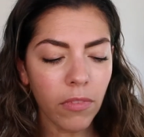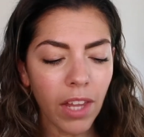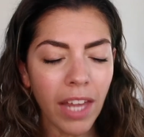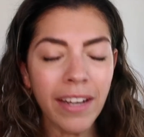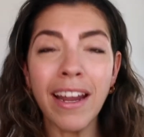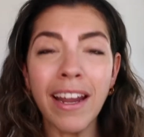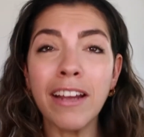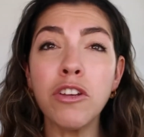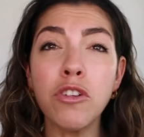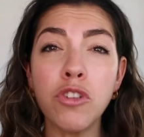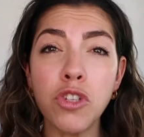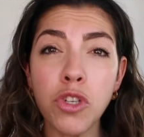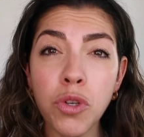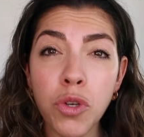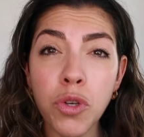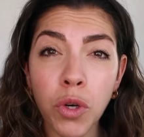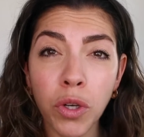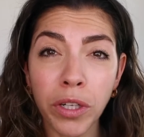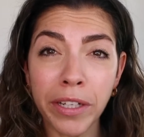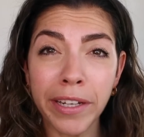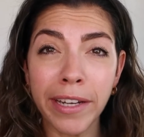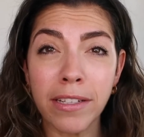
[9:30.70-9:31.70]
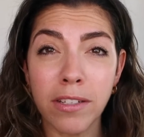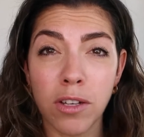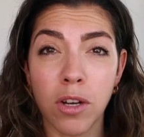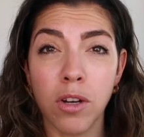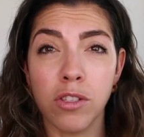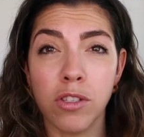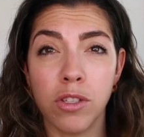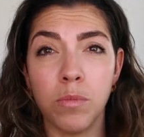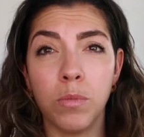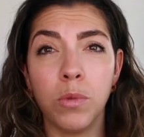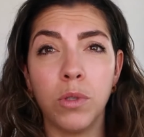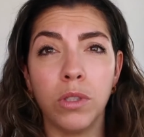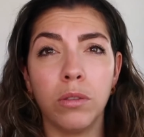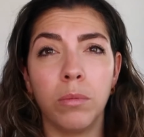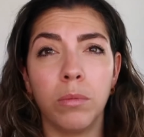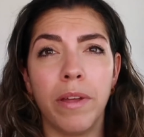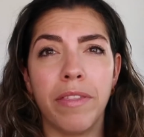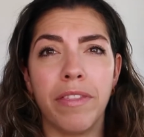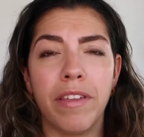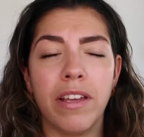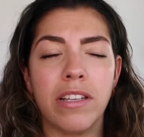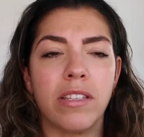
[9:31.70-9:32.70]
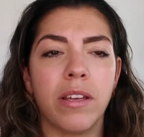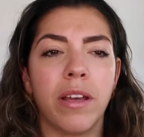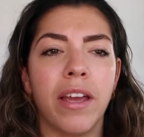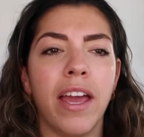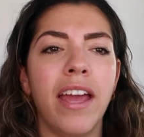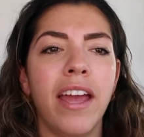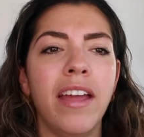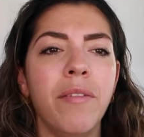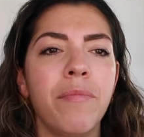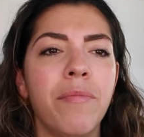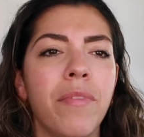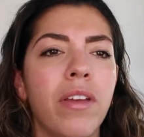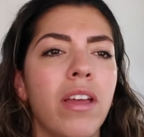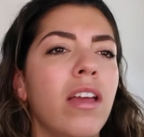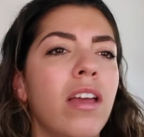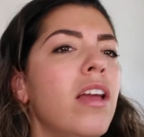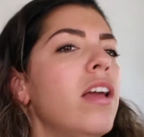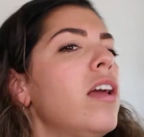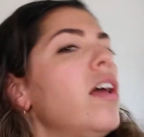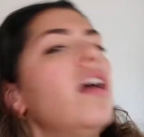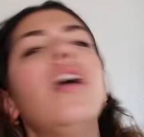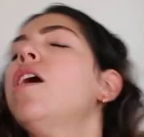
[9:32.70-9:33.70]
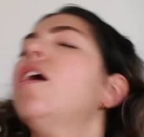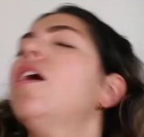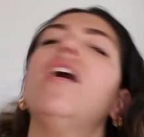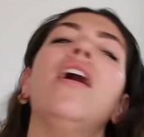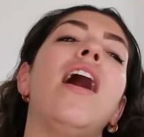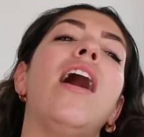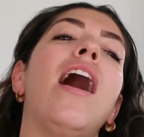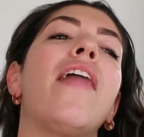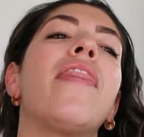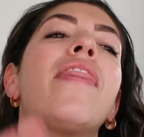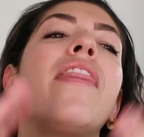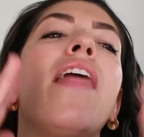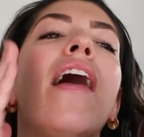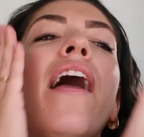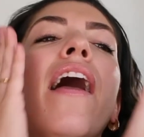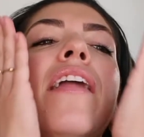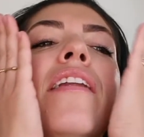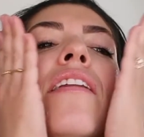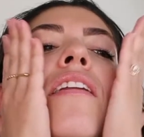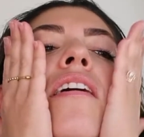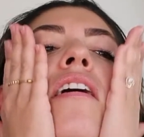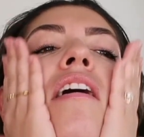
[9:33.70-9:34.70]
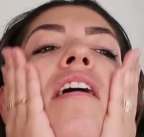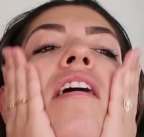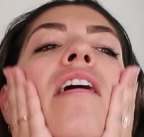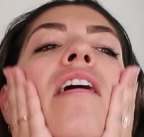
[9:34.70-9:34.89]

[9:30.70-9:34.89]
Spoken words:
Now you do not need a cotton wool with this, okay? And then